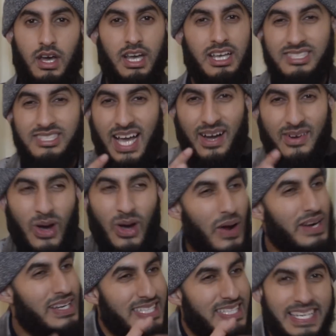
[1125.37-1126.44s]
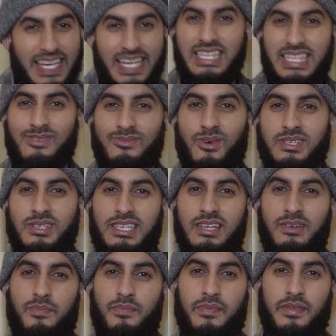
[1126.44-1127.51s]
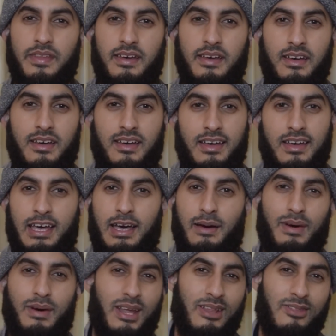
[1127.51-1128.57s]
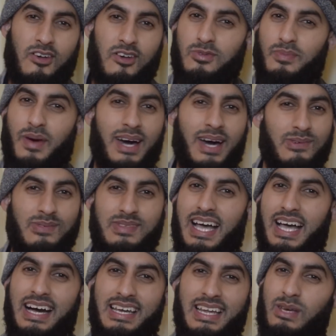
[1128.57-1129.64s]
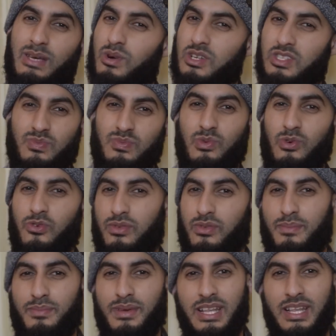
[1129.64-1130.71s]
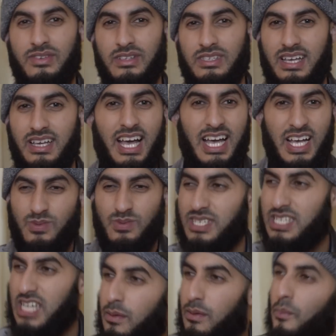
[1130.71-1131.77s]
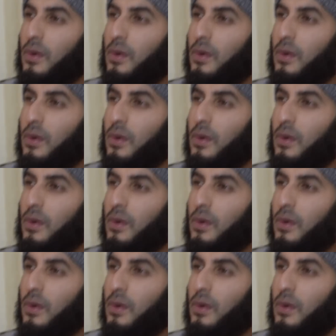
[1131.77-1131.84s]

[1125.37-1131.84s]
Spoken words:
You see how he hardly did anything wrong to him? But Allah subhanahu wa ta'ala, he wants more from the believers. Especially Abu